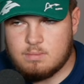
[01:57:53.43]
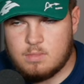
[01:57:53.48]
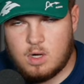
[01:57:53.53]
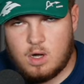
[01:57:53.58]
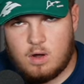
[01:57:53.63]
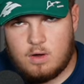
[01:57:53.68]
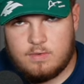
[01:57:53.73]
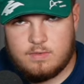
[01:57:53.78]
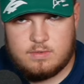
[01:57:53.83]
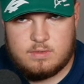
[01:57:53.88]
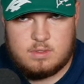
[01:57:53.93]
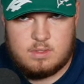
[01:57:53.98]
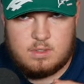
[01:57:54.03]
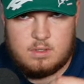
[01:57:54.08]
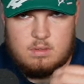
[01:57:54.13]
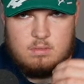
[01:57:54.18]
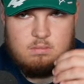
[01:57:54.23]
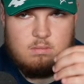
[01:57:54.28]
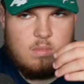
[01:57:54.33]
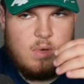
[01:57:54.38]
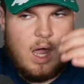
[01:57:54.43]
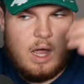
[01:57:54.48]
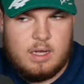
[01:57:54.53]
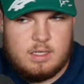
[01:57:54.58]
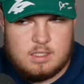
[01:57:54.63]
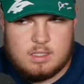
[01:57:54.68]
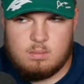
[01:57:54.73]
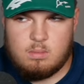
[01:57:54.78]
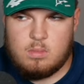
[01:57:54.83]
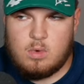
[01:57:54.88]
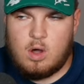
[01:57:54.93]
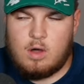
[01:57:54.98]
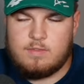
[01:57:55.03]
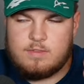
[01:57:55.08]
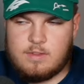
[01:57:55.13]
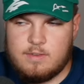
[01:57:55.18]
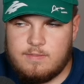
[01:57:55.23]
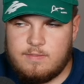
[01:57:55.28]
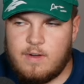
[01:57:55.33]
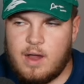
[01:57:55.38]
of the item of
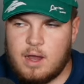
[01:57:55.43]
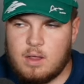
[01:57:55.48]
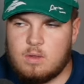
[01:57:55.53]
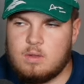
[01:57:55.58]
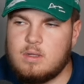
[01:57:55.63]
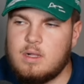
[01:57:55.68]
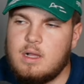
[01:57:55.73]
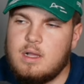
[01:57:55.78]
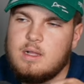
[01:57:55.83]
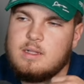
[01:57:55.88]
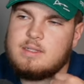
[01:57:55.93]
the file